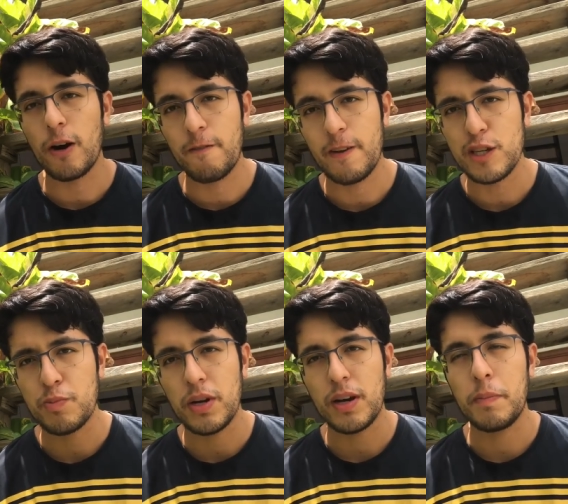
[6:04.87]
off
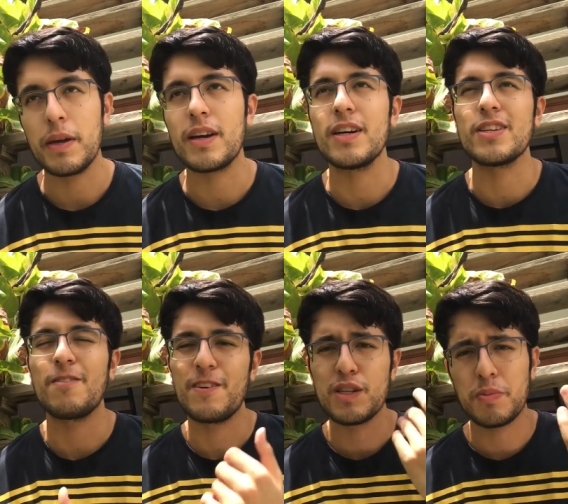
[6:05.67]
Facebook because on
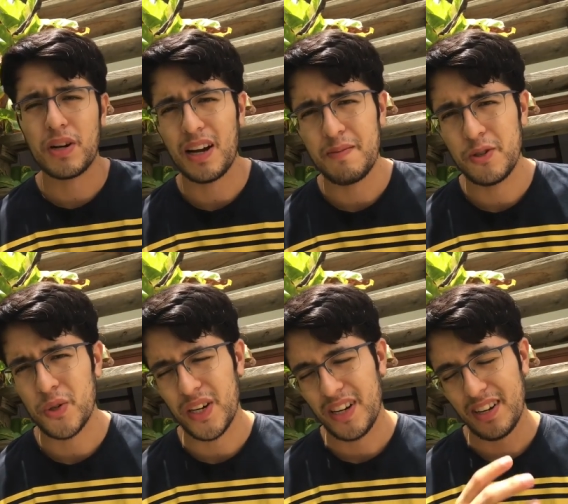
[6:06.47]
Facebook I'm
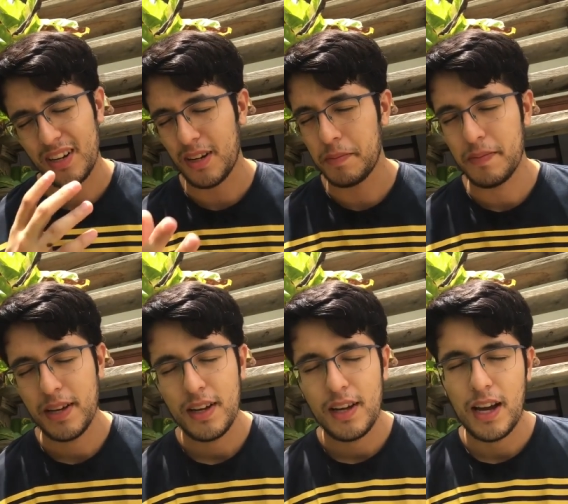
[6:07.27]
joined, um,
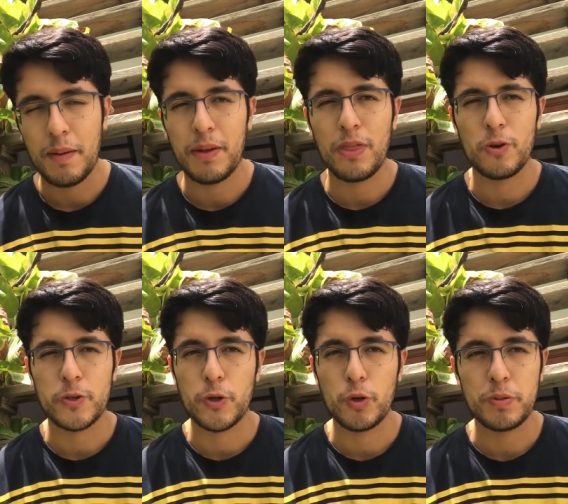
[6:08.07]
I'm in those
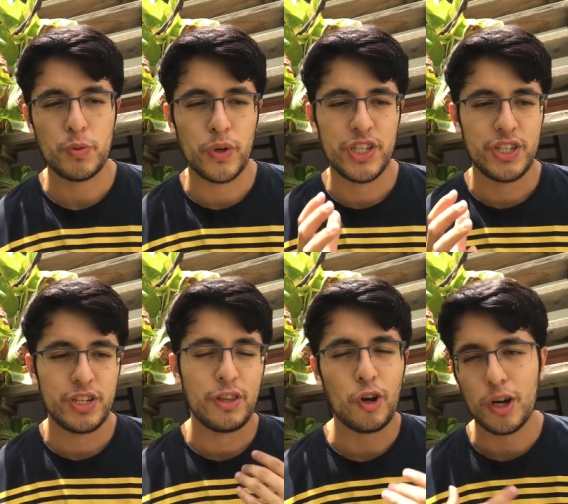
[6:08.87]
groups which
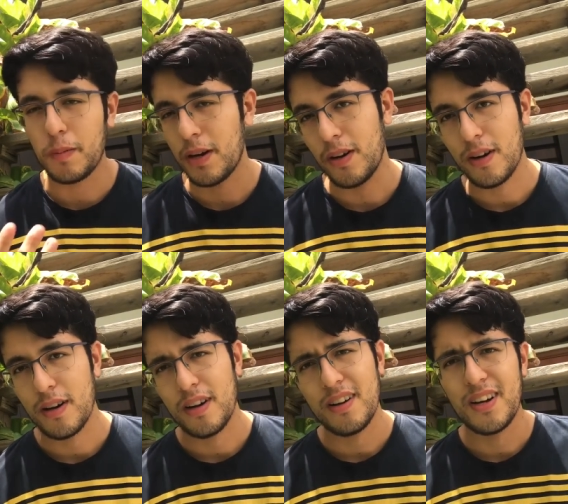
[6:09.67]
talk about
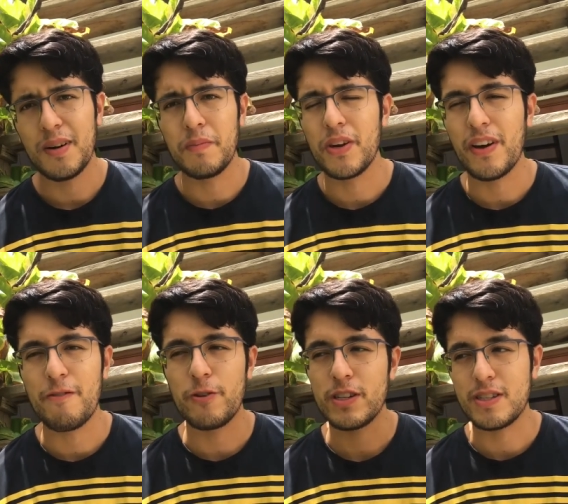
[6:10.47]
um, you know
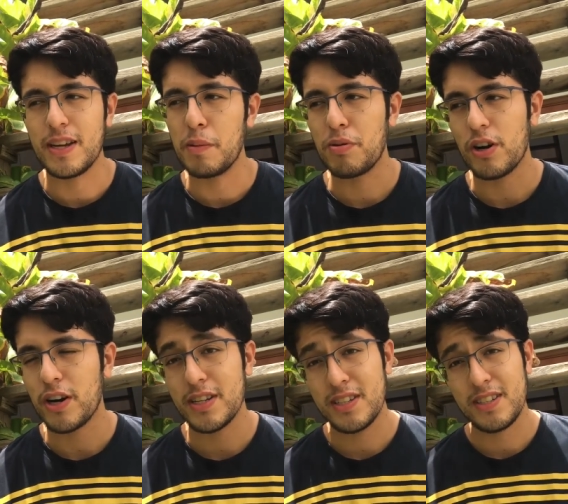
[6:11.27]
everyone's study
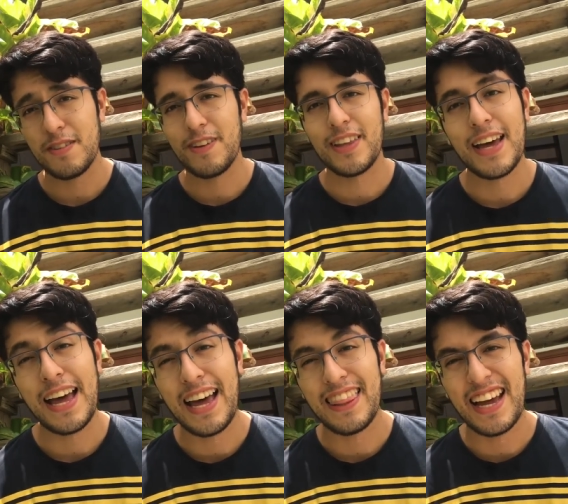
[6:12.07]
progress and stuff like that
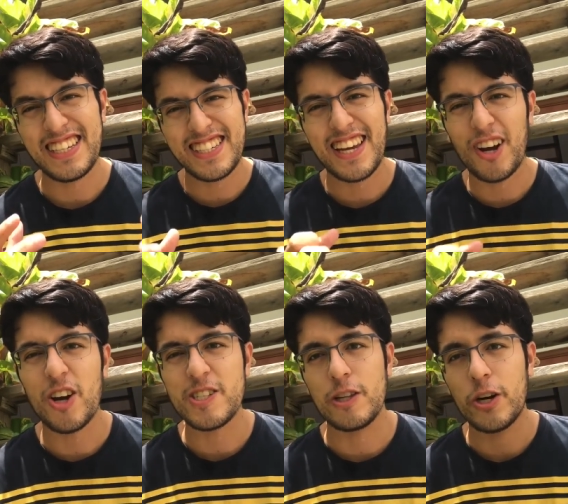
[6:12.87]
and that just like
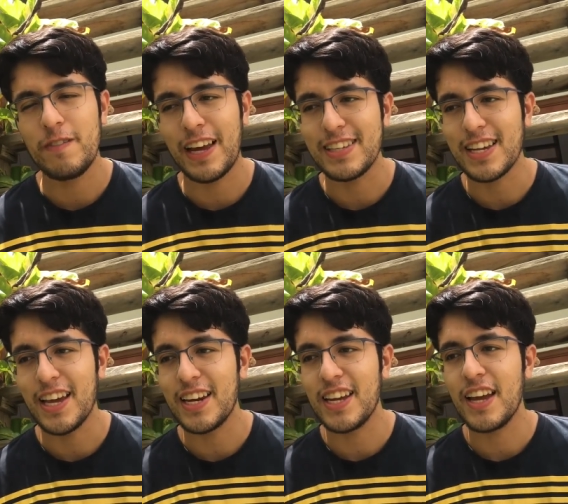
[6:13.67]
caused a lot of
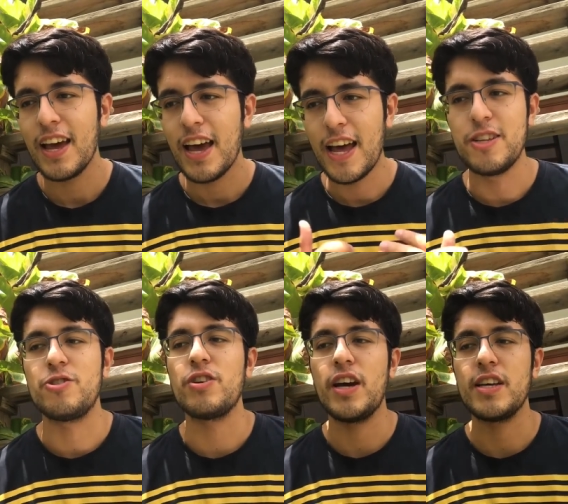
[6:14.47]
anxiety and
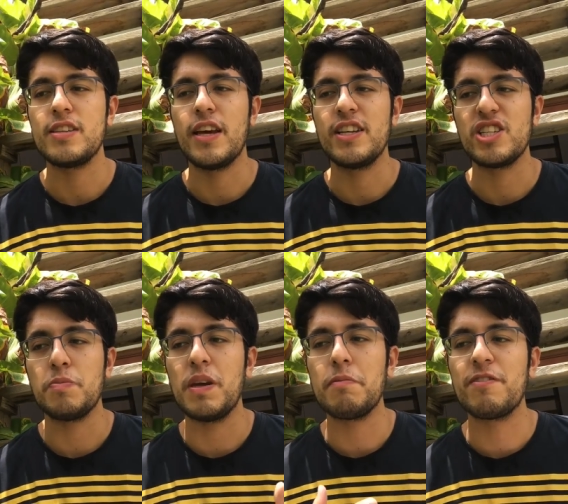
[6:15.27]
stress and it just
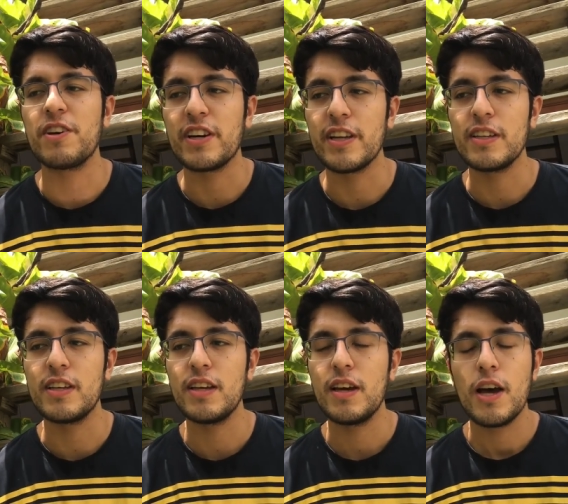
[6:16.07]
made me feel
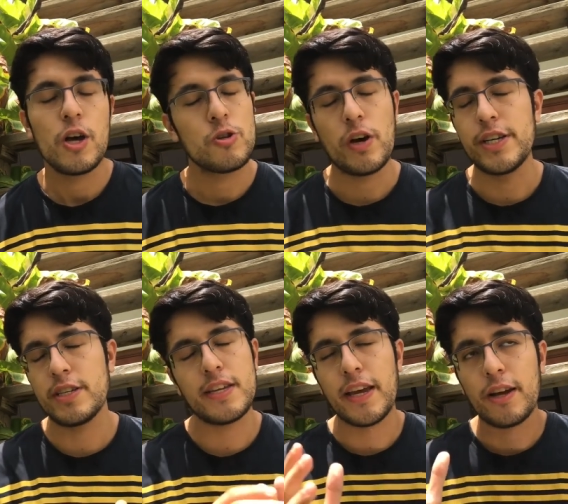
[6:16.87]
guilty so I
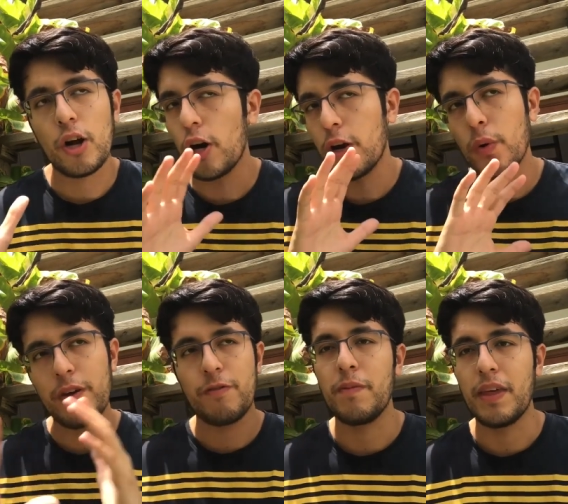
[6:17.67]
just like got away
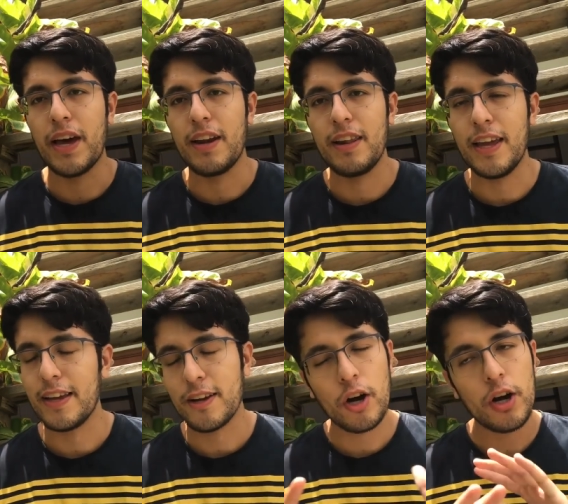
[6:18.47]
from that like
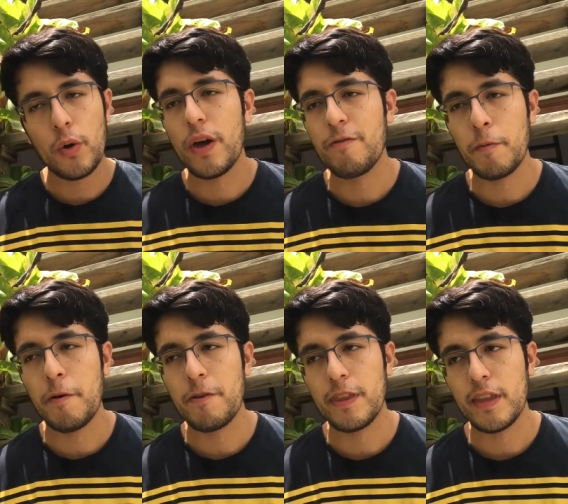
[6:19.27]
got away from
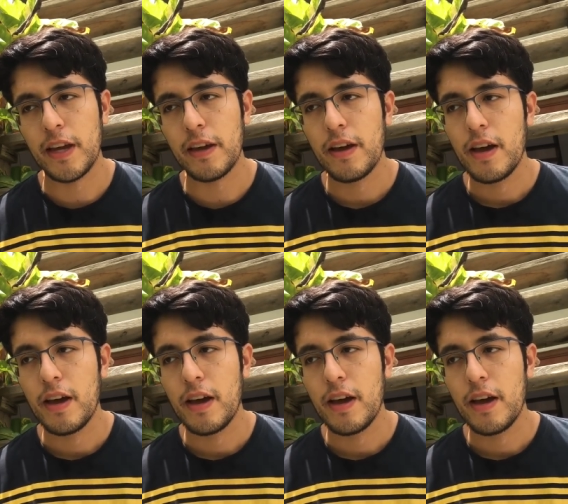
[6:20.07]
everything